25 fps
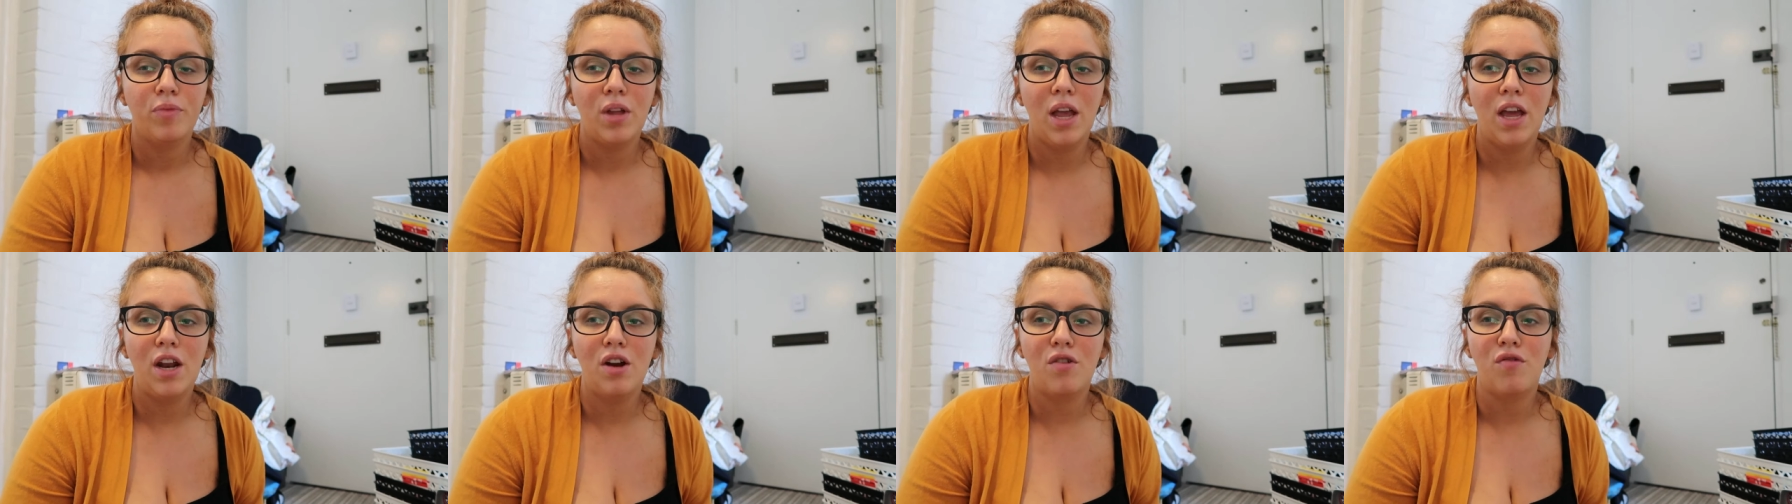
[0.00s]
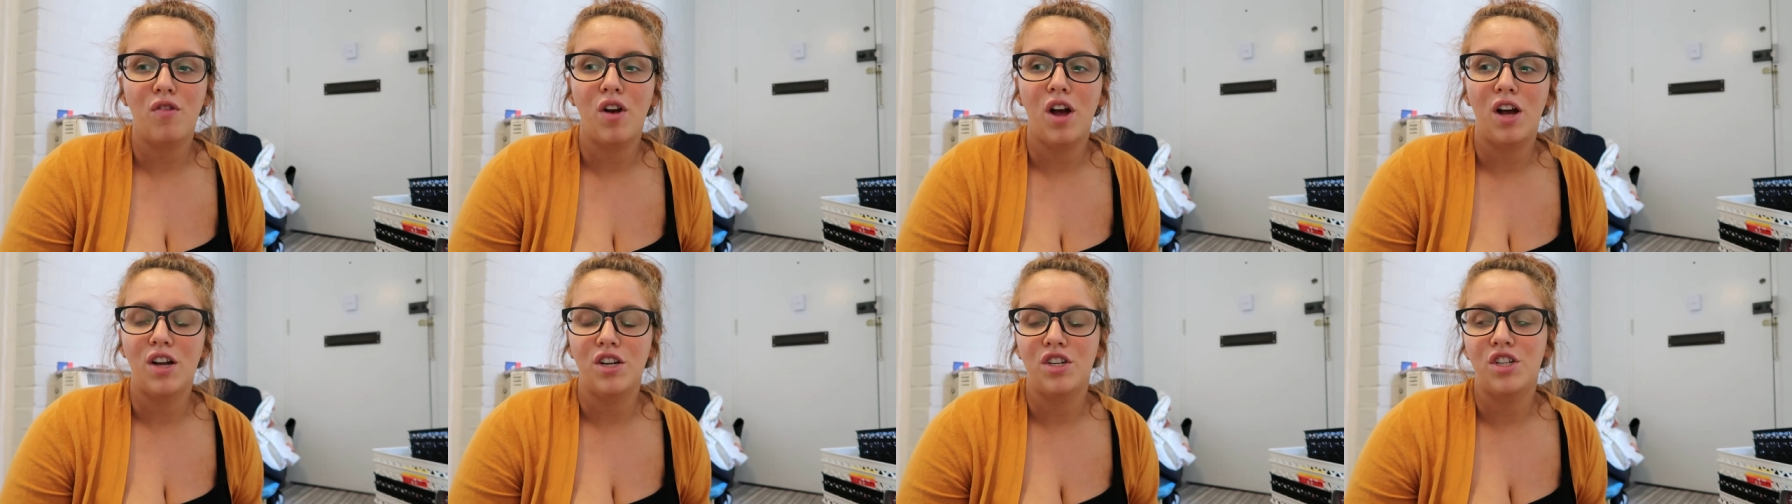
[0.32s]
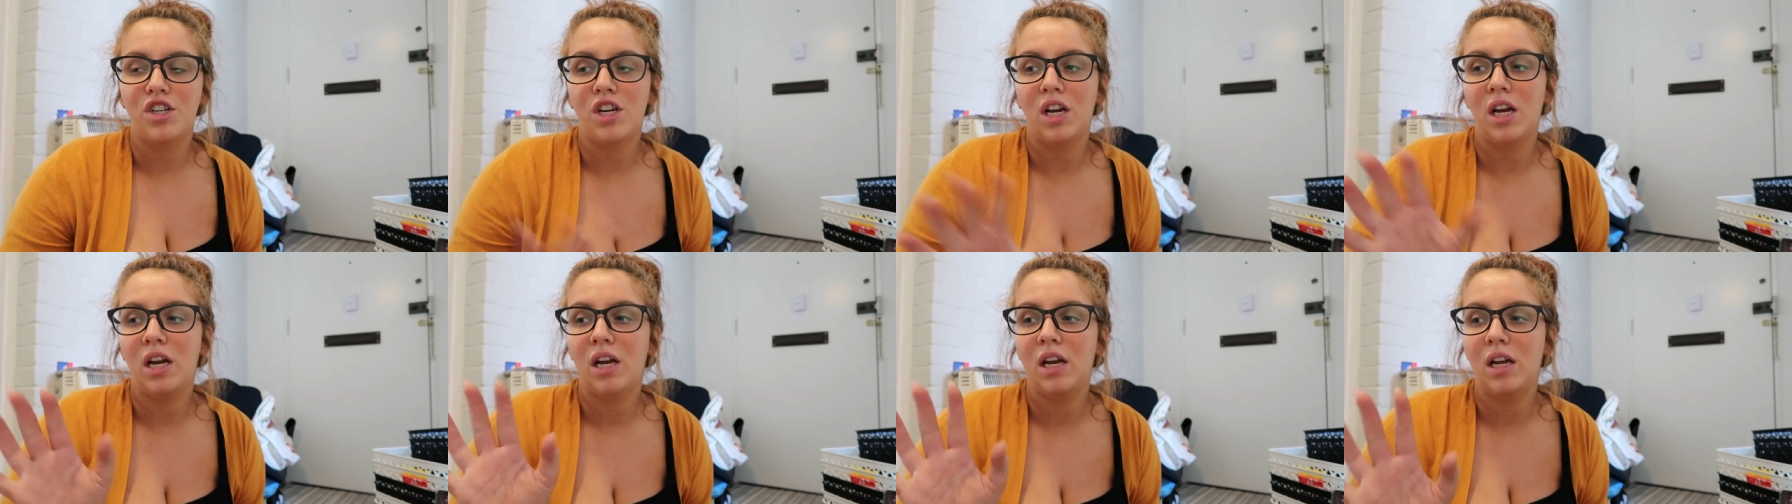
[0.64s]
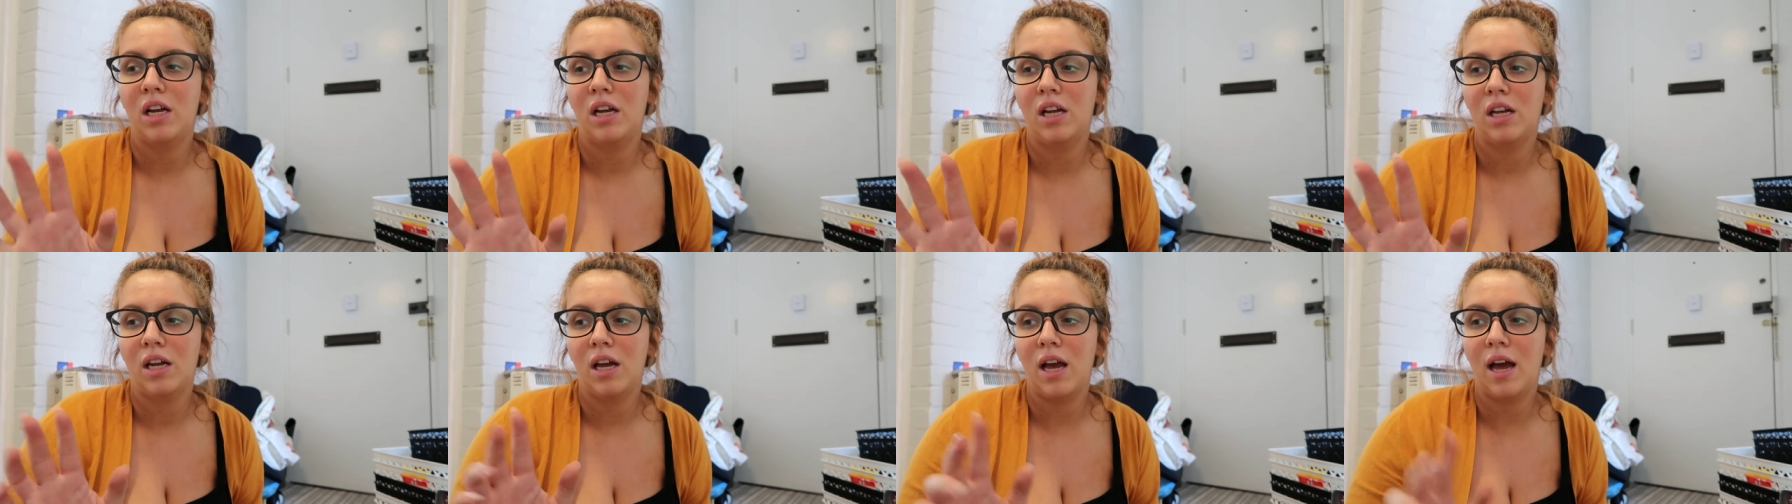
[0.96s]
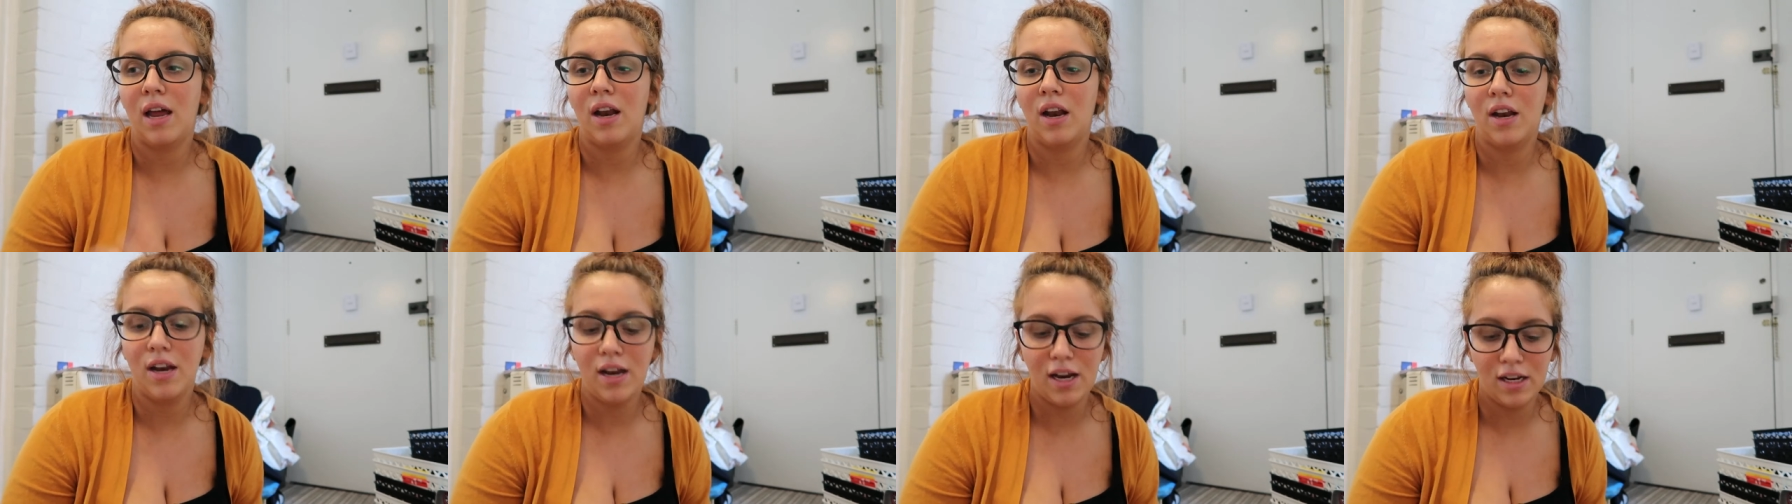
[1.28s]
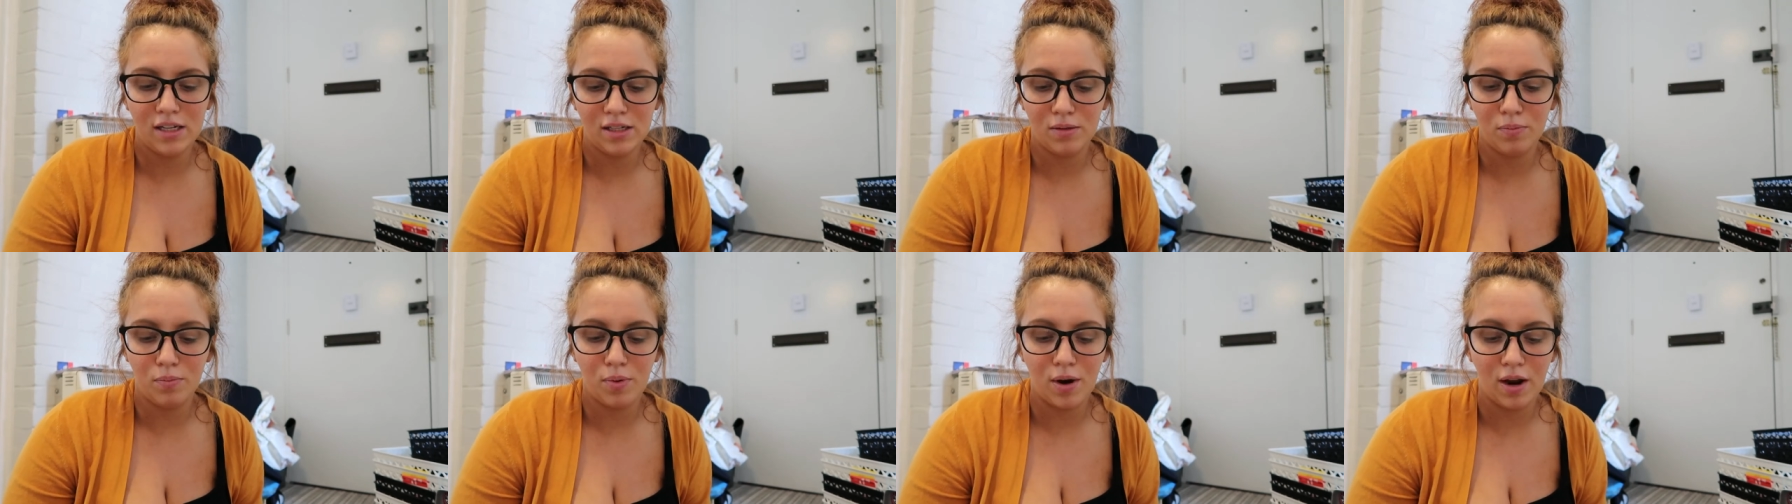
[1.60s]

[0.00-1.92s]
in a rush and I need some